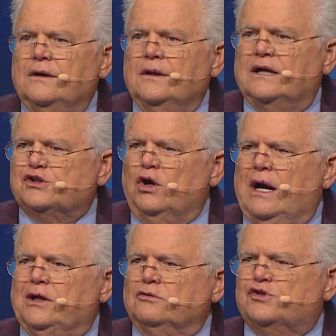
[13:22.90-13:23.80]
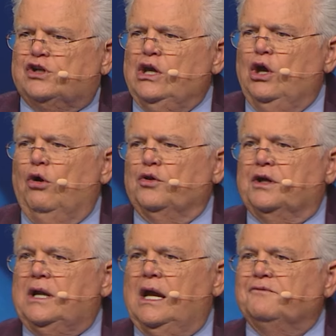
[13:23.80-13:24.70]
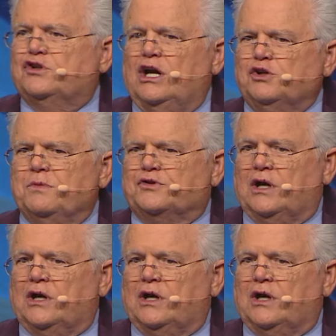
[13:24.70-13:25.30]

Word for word: That's why I don't see you on the day of judgment.